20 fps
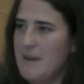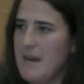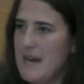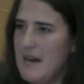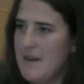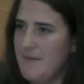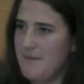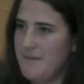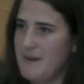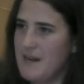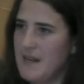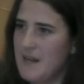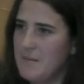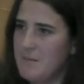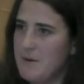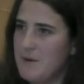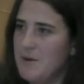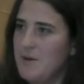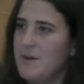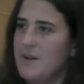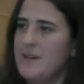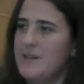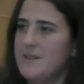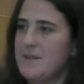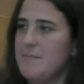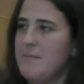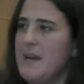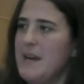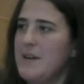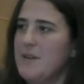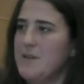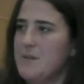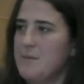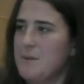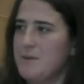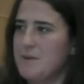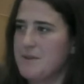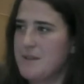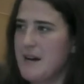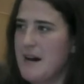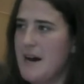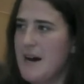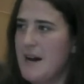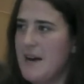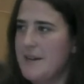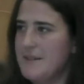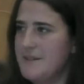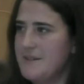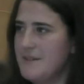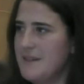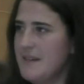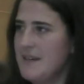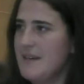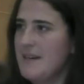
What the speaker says: have available and some manageable size,